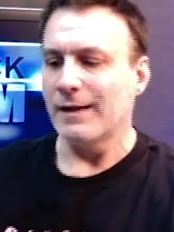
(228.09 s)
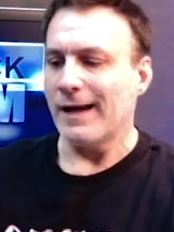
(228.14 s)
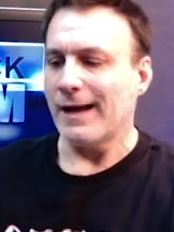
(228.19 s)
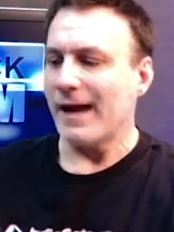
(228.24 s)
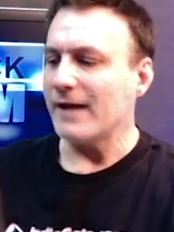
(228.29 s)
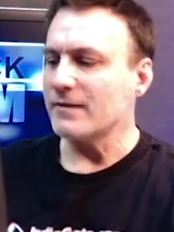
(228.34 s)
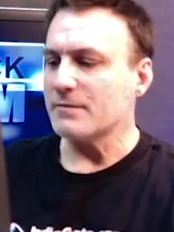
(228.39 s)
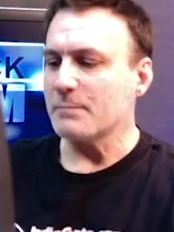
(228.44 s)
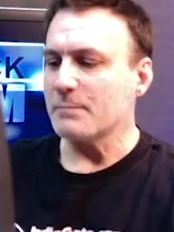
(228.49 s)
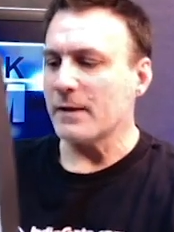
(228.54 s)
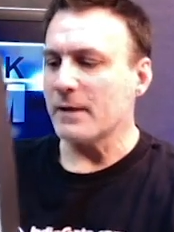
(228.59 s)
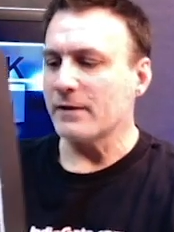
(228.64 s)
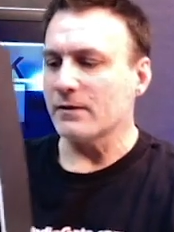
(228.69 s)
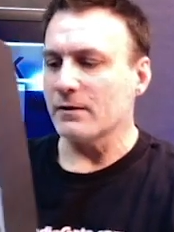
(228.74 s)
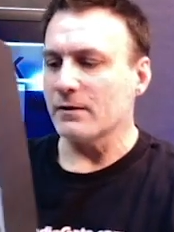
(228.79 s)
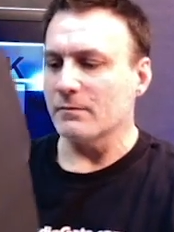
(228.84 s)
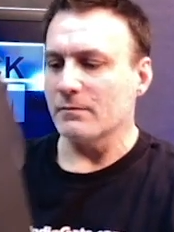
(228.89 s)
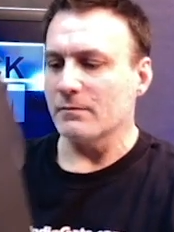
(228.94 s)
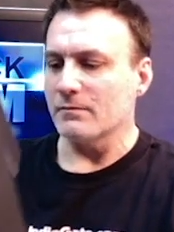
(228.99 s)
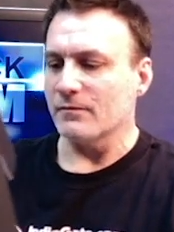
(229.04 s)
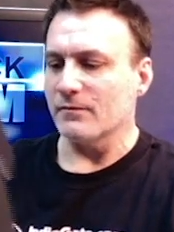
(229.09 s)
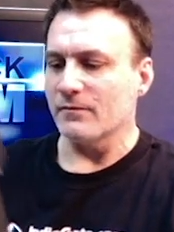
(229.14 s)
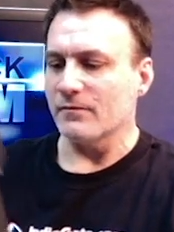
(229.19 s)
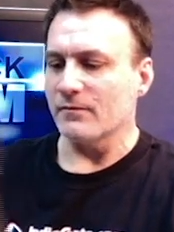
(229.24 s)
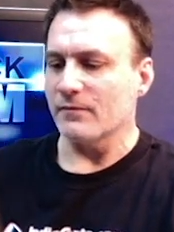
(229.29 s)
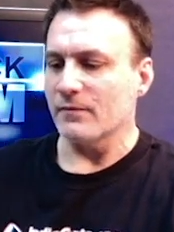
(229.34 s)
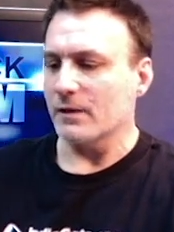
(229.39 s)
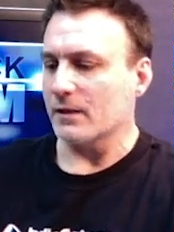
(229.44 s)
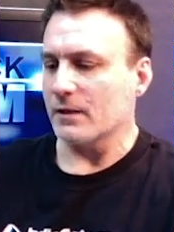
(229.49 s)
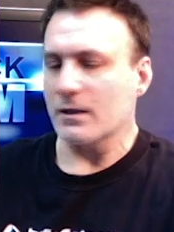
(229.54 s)
I spent
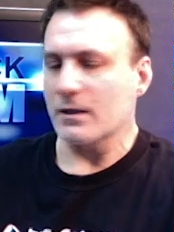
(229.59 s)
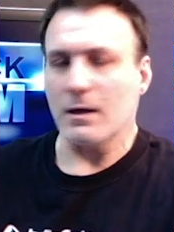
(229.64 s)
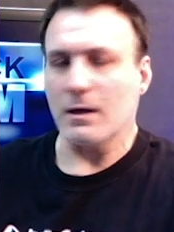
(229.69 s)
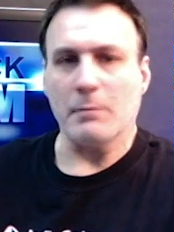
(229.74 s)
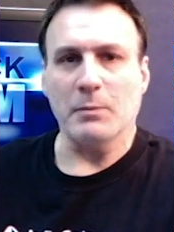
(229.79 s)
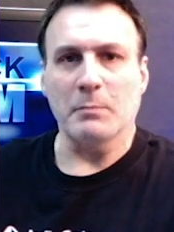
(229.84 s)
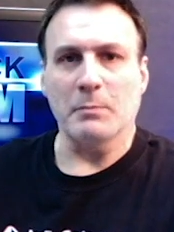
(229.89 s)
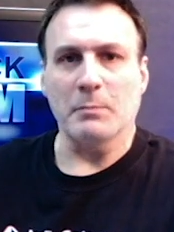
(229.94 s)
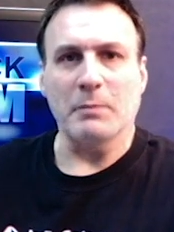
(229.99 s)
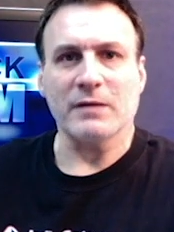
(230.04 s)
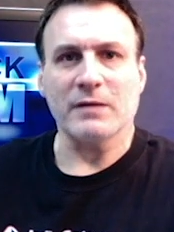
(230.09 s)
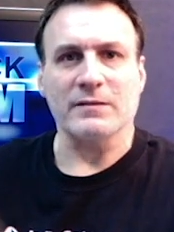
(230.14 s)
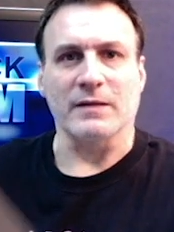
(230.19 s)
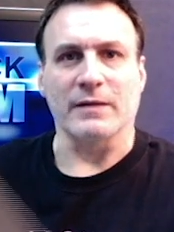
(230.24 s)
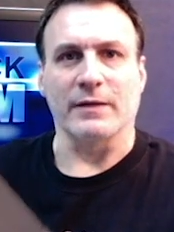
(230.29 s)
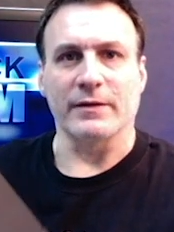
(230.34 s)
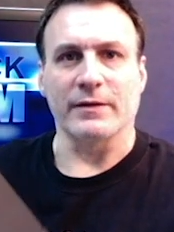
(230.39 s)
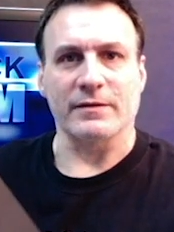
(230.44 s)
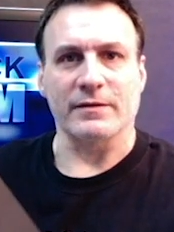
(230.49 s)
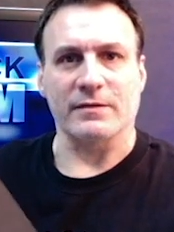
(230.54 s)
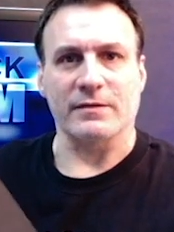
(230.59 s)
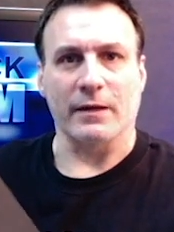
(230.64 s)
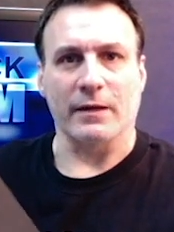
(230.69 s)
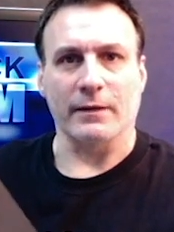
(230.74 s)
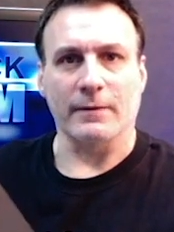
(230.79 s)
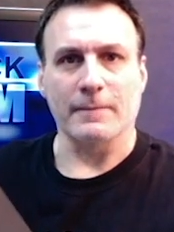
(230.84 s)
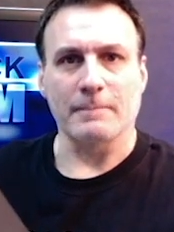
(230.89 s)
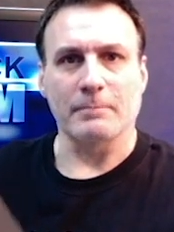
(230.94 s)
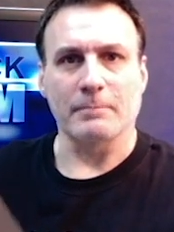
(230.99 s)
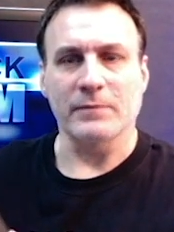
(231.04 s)
a couple bucks on this thing,
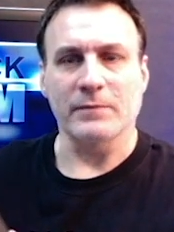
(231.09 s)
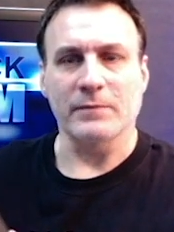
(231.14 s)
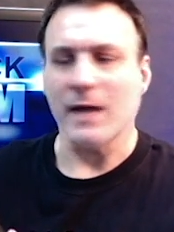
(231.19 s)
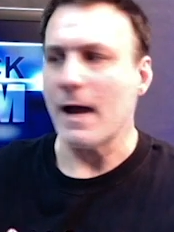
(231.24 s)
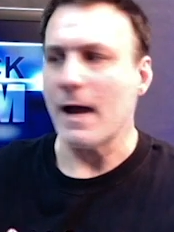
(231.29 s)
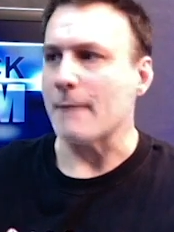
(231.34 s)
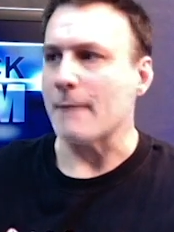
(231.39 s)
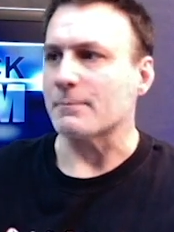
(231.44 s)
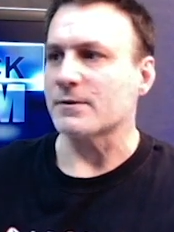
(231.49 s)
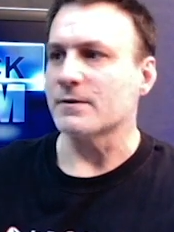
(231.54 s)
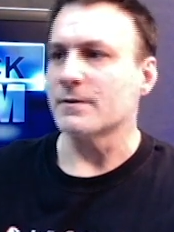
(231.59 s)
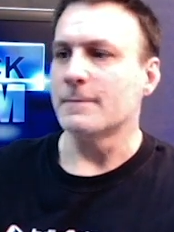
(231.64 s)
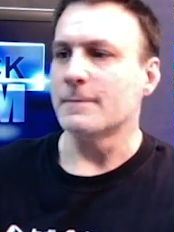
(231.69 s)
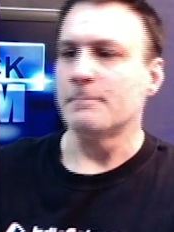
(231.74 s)
tops.